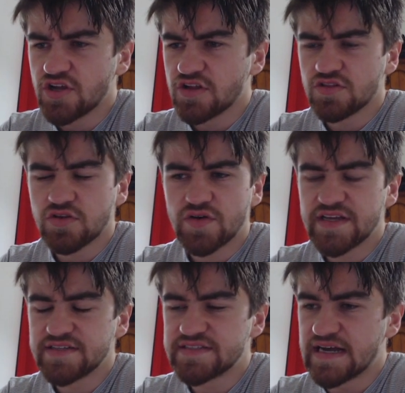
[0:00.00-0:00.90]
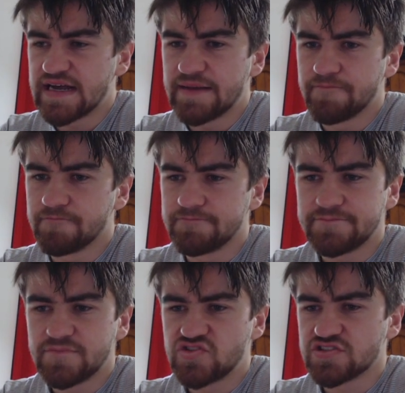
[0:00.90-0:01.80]
Lloyd
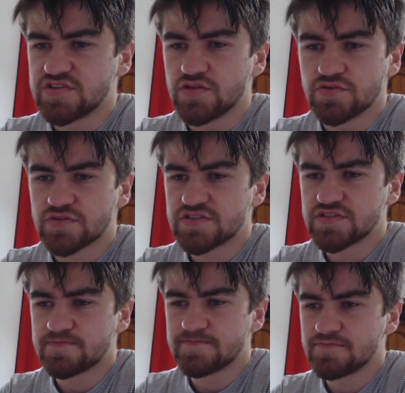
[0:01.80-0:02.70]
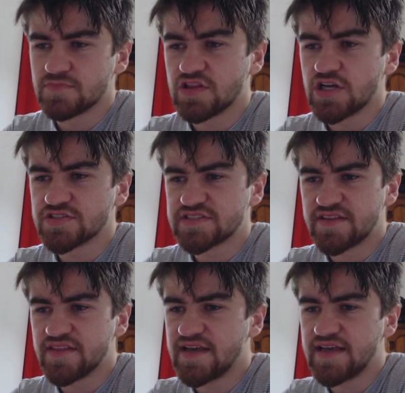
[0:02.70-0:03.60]
just looked lost
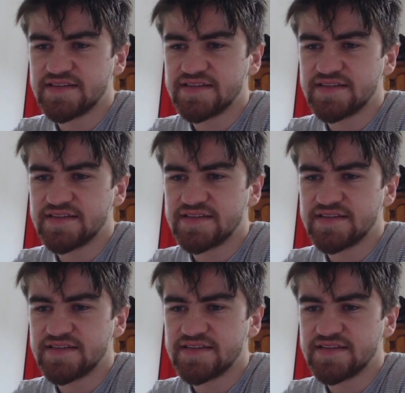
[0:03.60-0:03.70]
there.